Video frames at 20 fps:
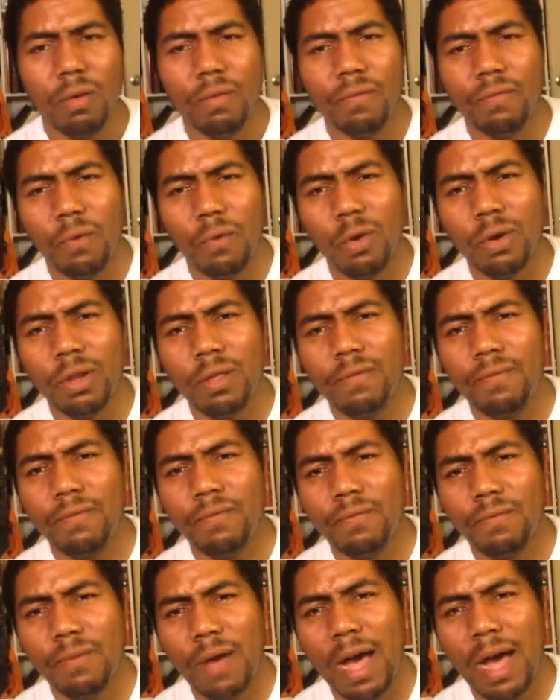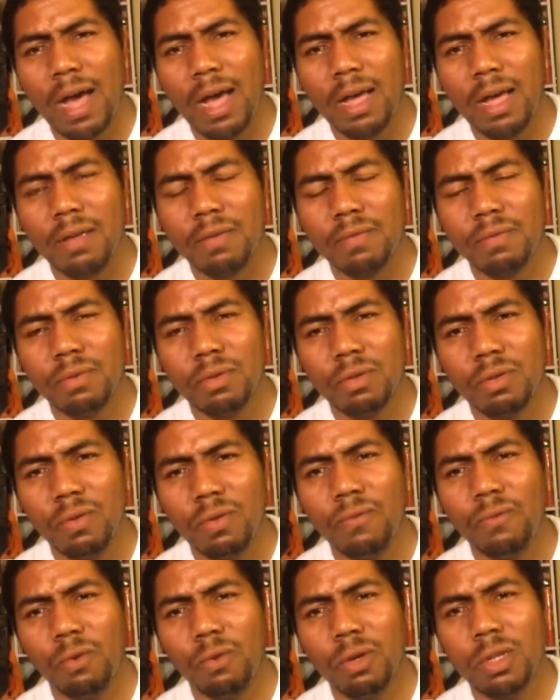45
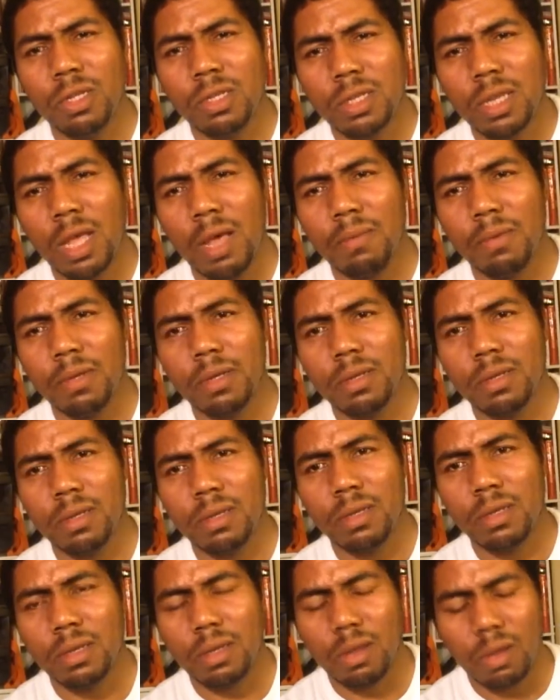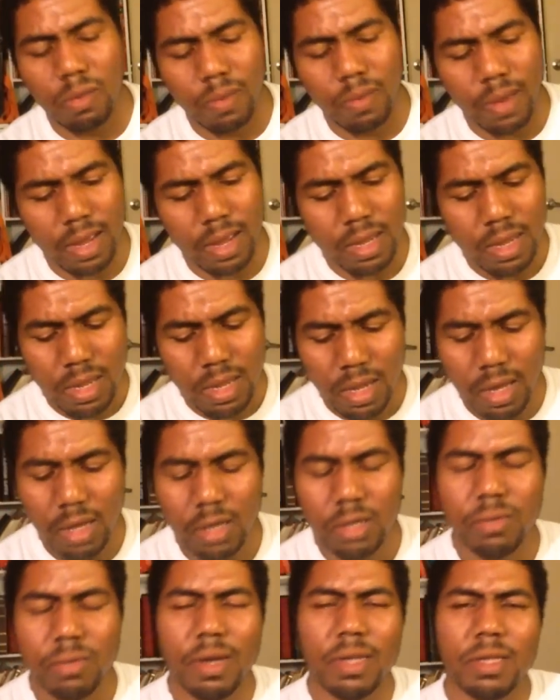through 47. Alright?
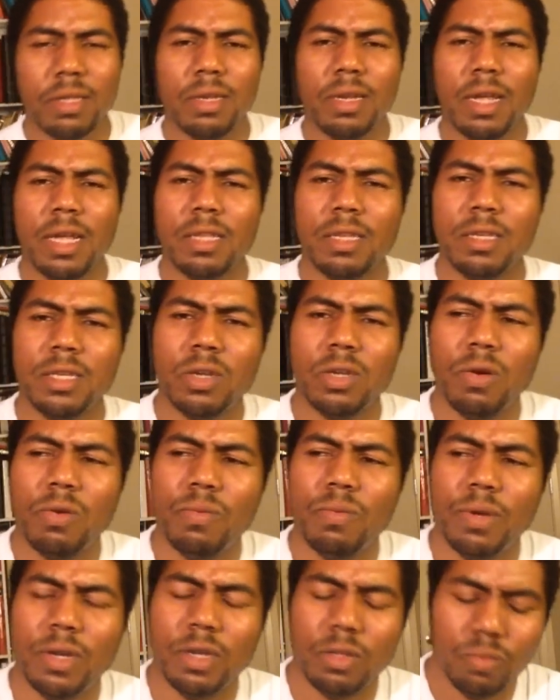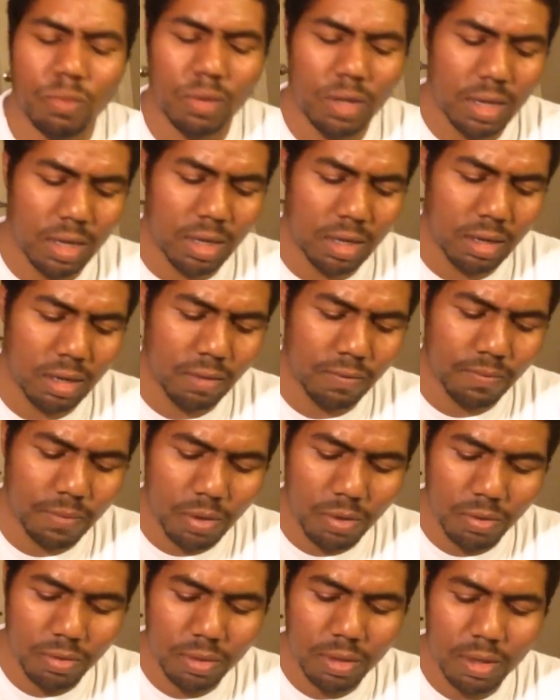Interesting that the Jehovah's Witnesses will look at this
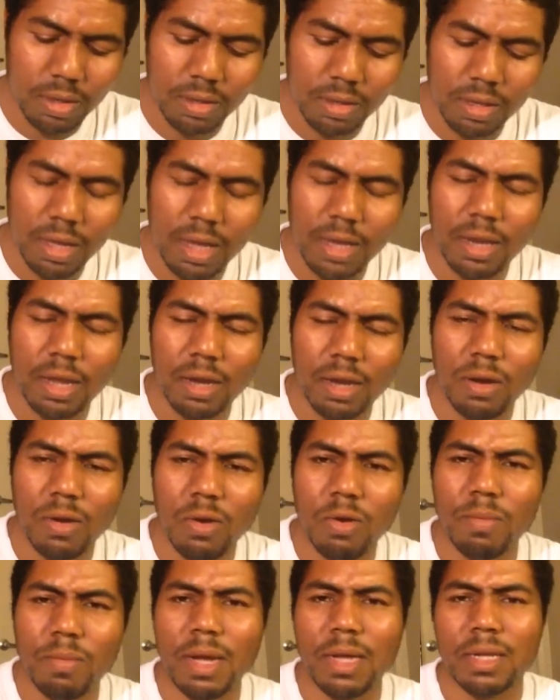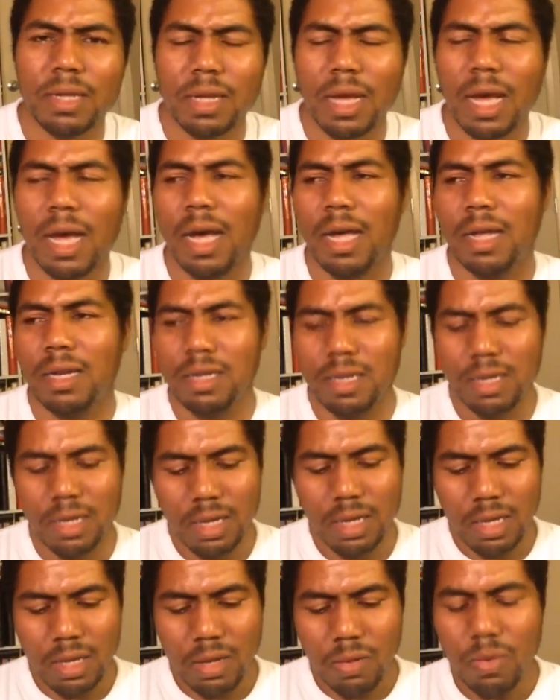verse and say that, oh my God,
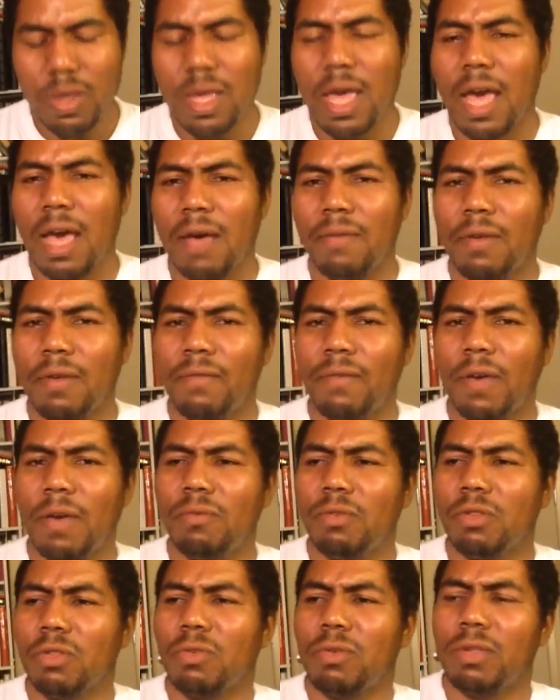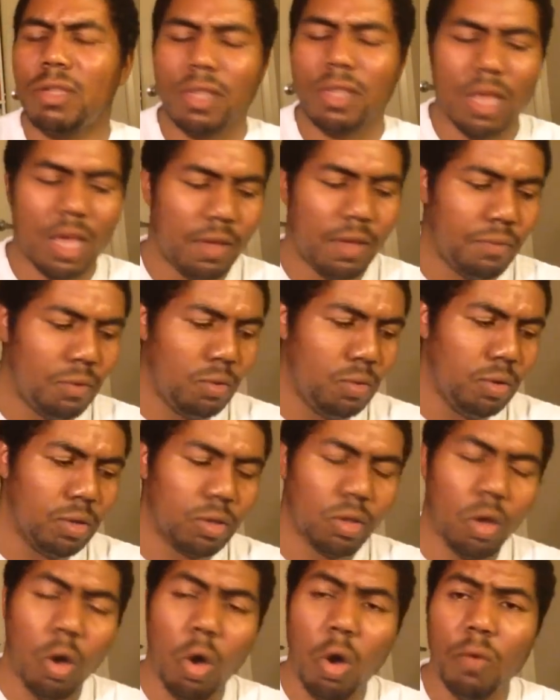we have a faithful discreet slave who
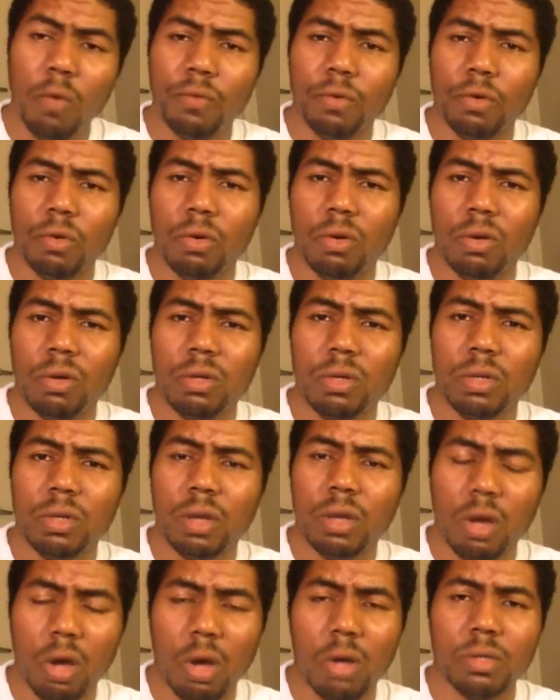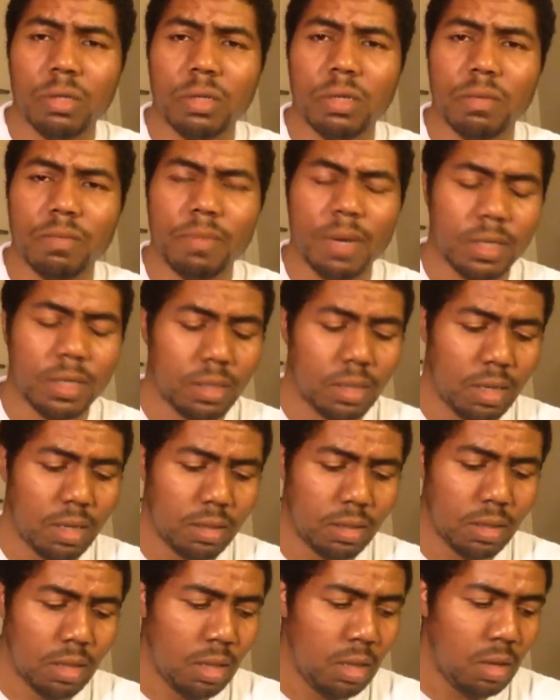is over all the
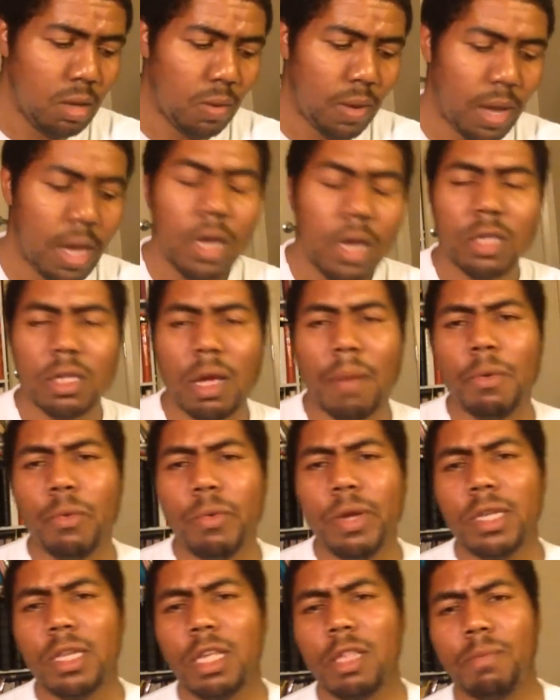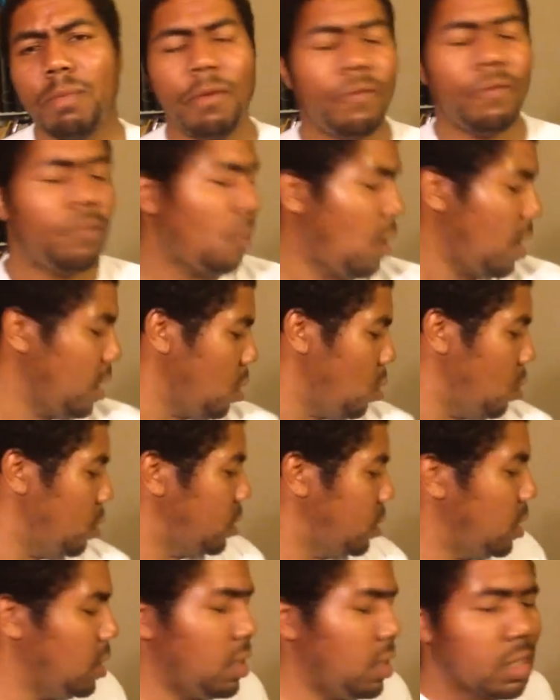domestics. Alright? So I'm going to read this before I go
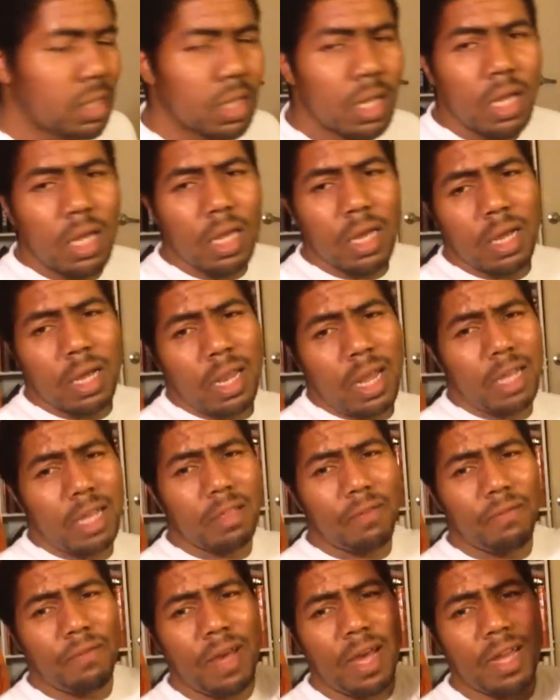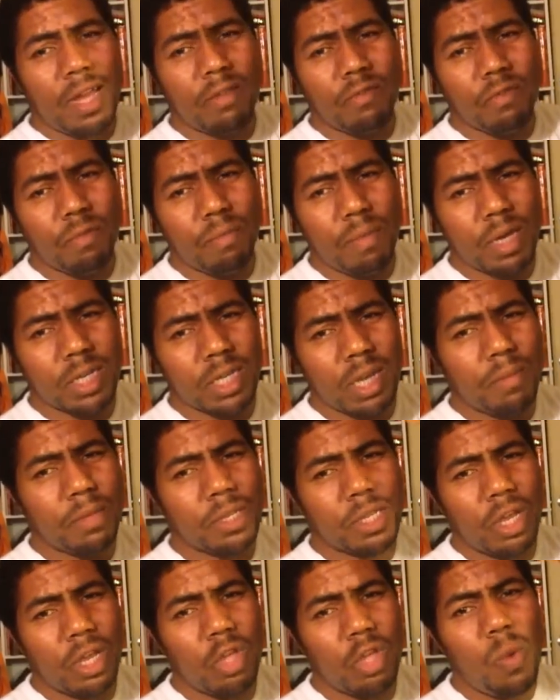into this classified information. I'm
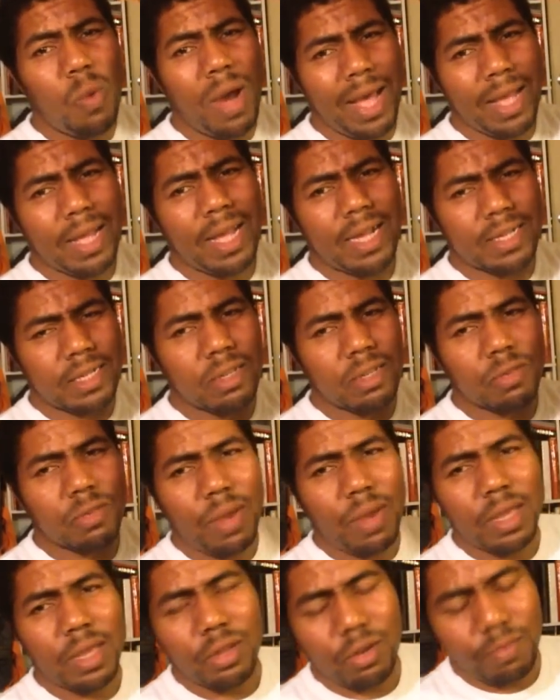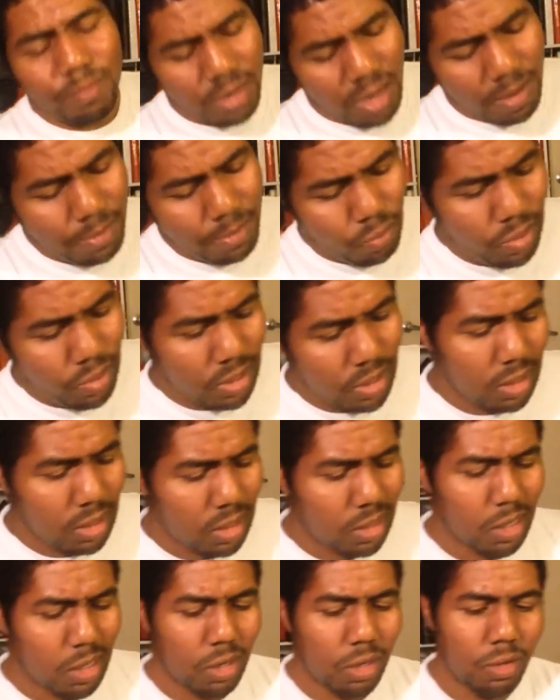going to tell you why I got this right here. But let me read this
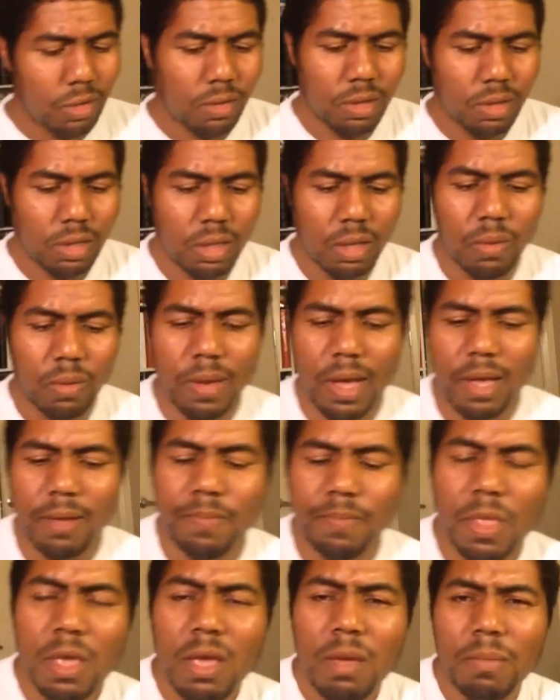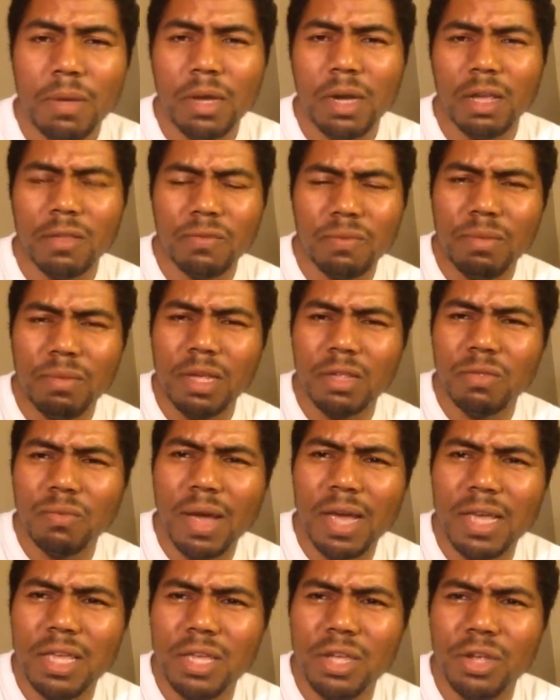to you. Alright? Because from this
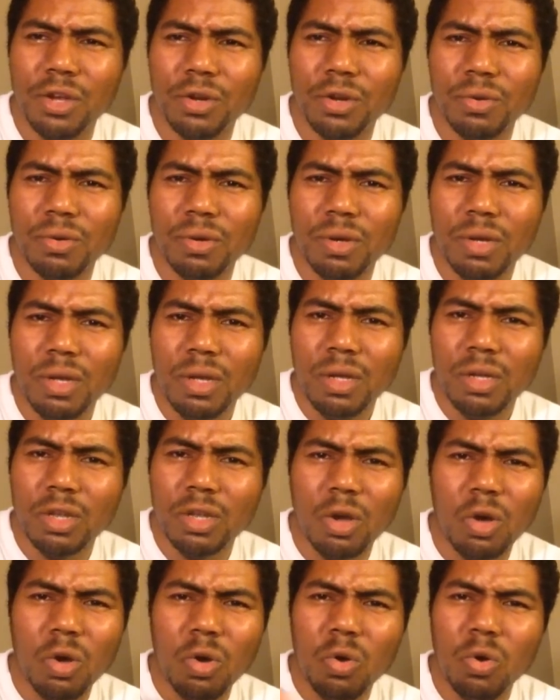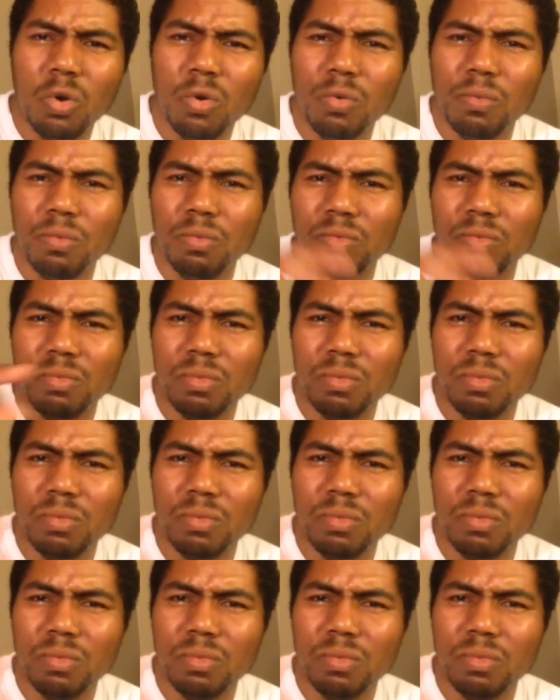right here, the whole